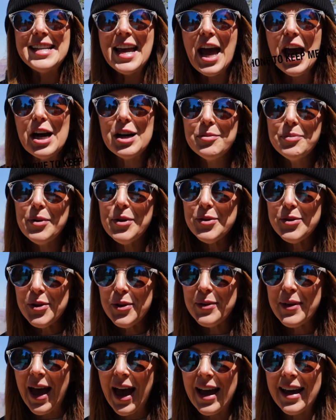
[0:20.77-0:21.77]
to help you
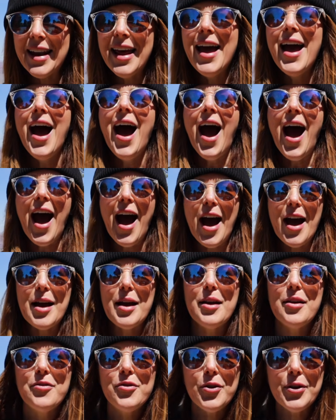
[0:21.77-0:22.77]
do that,
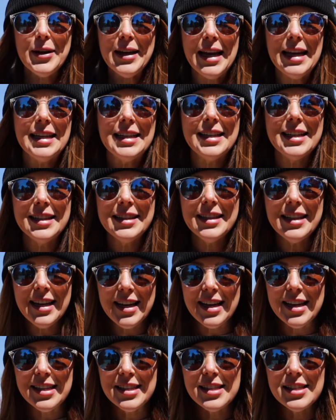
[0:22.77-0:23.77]
I have created a
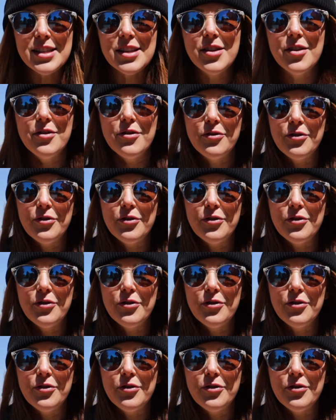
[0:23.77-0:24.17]
list